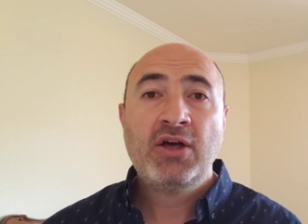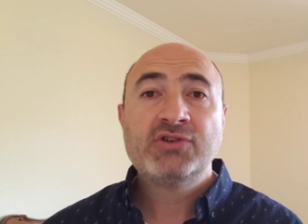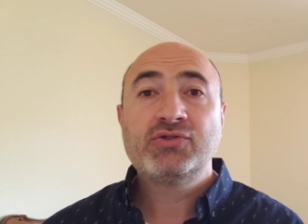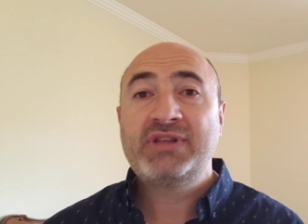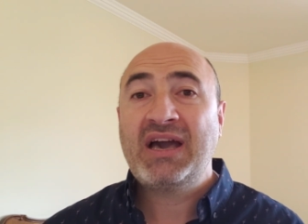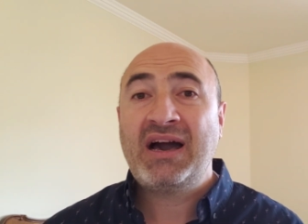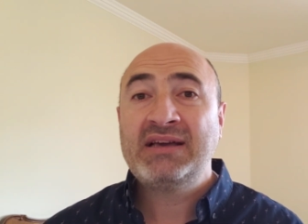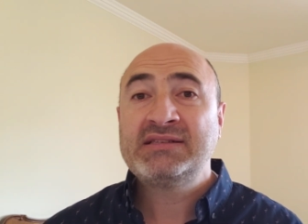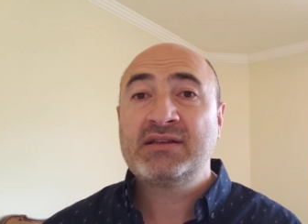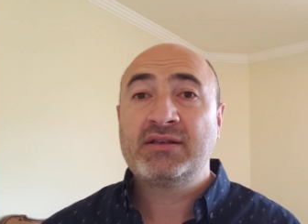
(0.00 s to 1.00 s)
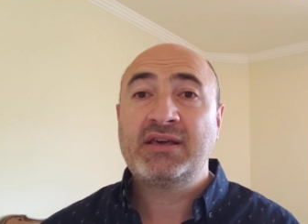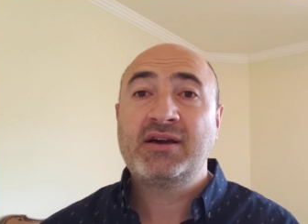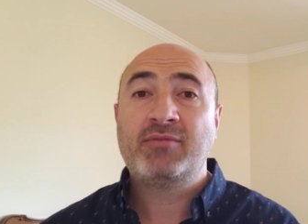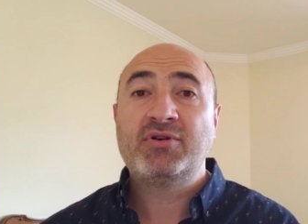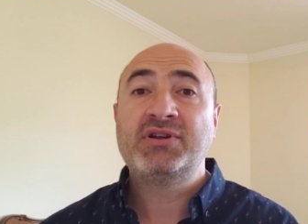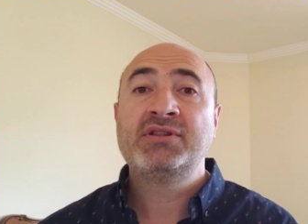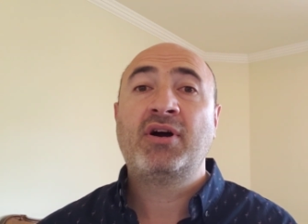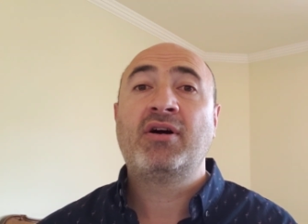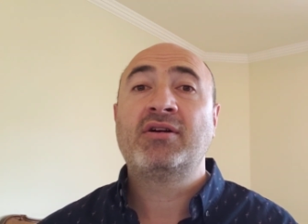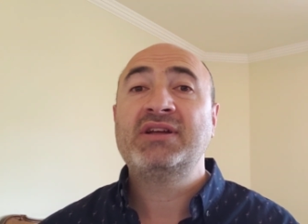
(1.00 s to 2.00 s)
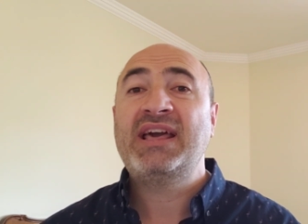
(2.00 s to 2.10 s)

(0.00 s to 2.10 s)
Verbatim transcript: So the eyes on Giga Berlin are